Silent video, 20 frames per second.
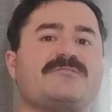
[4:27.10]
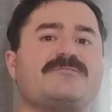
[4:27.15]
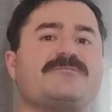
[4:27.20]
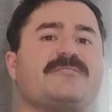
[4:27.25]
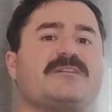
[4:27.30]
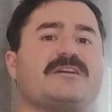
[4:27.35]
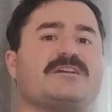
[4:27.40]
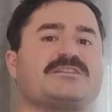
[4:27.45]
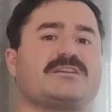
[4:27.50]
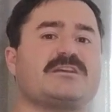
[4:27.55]

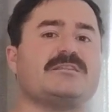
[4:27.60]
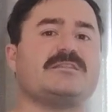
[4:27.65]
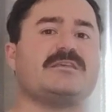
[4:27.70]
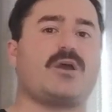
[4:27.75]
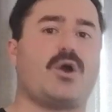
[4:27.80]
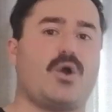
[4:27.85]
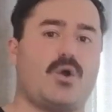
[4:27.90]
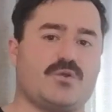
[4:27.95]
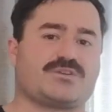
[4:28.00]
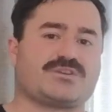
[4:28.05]
fish in
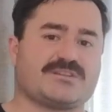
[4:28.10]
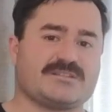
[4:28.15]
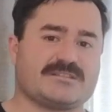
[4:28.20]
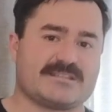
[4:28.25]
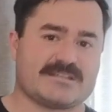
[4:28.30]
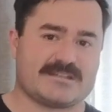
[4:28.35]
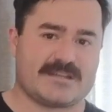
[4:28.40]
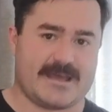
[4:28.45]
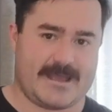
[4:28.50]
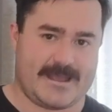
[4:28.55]
the ocean
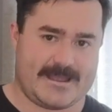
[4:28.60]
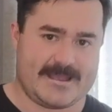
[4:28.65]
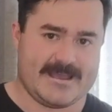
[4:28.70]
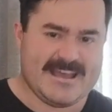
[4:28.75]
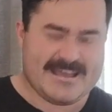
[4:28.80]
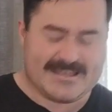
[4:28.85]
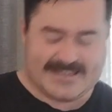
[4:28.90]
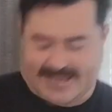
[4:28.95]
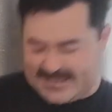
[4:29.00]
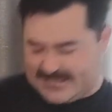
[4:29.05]
today.
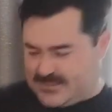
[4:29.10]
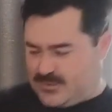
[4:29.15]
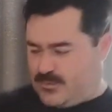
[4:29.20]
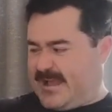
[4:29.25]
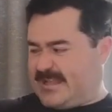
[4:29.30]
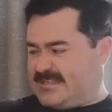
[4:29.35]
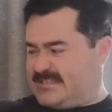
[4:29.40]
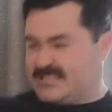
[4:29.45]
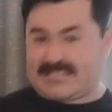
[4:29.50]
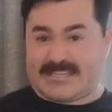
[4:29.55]
They get to
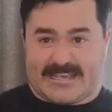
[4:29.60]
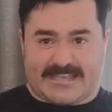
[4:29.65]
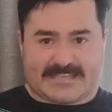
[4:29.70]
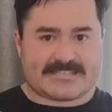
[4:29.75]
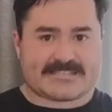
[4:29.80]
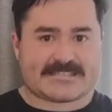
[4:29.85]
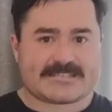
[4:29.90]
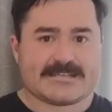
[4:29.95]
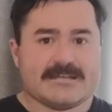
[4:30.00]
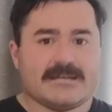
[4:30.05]
about
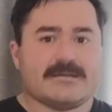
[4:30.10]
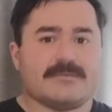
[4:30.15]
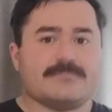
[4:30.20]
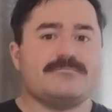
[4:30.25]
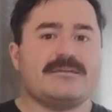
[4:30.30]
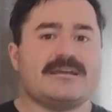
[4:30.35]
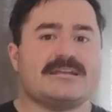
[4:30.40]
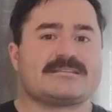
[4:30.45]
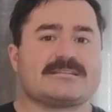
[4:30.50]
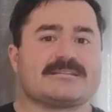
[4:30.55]
six
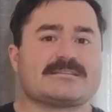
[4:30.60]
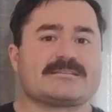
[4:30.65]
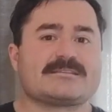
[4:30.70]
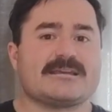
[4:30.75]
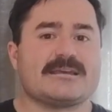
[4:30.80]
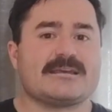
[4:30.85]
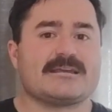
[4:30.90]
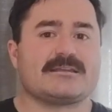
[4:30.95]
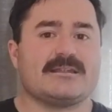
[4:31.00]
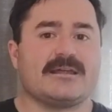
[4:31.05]

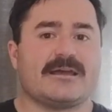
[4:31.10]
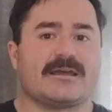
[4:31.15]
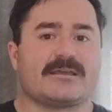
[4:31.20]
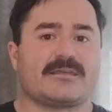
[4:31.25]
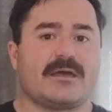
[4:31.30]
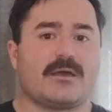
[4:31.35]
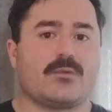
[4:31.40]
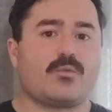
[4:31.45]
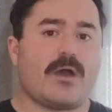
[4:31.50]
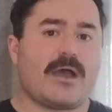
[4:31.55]
meters in
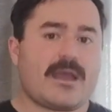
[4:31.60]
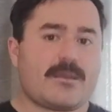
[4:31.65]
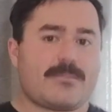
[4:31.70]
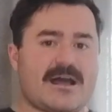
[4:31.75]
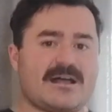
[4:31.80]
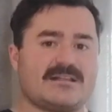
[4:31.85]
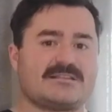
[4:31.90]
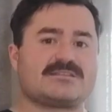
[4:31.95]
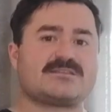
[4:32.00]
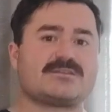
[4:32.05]
length and weigh
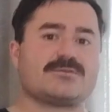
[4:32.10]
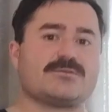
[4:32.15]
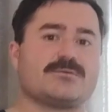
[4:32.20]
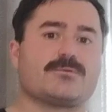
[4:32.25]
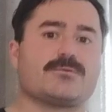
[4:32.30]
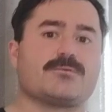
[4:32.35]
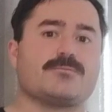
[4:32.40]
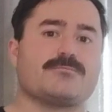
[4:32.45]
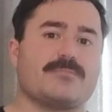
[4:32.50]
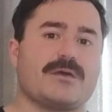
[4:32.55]
about
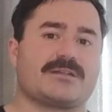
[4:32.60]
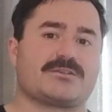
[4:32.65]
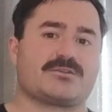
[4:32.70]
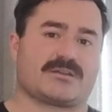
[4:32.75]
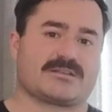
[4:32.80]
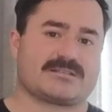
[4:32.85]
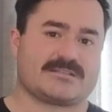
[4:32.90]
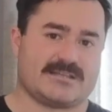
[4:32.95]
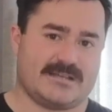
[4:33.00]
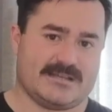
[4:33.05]
two
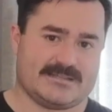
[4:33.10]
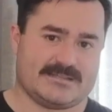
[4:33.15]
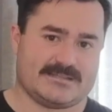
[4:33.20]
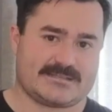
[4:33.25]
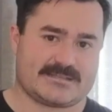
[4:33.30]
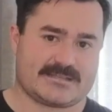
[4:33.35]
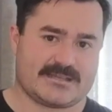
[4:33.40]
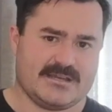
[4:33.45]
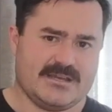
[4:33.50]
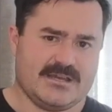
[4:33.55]
metric
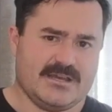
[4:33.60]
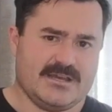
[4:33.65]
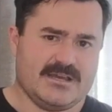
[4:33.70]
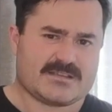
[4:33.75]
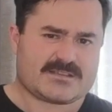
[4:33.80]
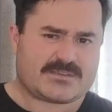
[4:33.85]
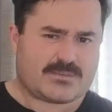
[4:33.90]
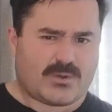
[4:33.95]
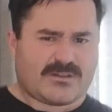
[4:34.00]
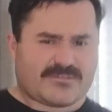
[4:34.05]
tons.
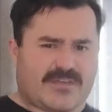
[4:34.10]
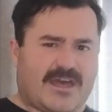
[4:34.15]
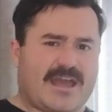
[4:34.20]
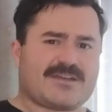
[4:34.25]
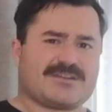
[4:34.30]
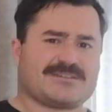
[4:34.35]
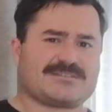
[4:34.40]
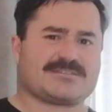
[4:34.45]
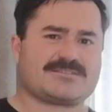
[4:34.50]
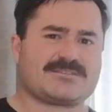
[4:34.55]
So what have they
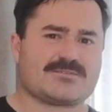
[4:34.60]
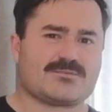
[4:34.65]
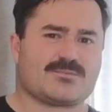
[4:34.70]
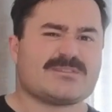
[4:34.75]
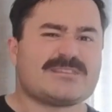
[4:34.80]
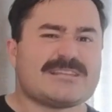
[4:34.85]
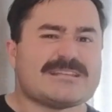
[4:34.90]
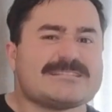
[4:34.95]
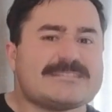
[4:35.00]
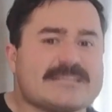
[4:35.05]
got to do
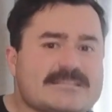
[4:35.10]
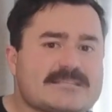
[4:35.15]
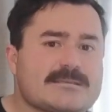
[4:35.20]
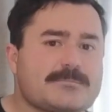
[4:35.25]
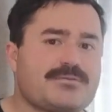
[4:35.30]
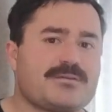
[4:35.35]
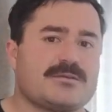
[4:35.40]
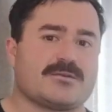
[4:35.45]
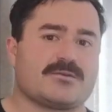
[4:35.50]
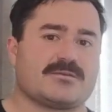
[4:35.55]
with the
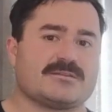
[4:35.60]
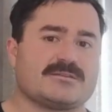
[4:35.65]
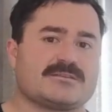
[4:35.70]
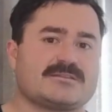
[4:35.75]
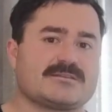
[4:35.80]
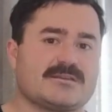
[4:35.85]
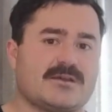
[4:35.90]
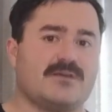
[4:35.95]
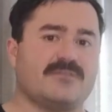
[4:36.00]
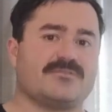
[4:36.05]

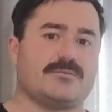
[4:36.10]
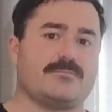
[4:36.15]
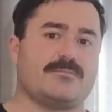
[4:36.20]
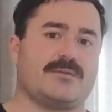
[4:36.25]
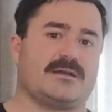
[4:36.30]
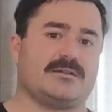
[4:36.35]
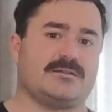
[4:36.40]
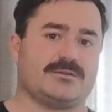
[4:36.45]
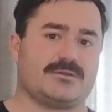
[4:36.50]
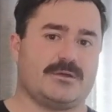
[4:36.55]
disappearance of the
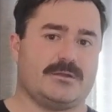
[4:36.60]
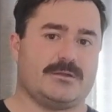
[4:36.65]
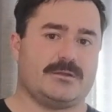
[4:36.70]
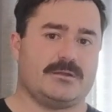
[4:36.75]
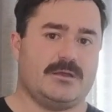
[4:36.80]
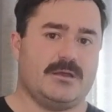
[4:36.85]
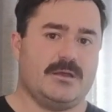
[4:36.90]
megalodon?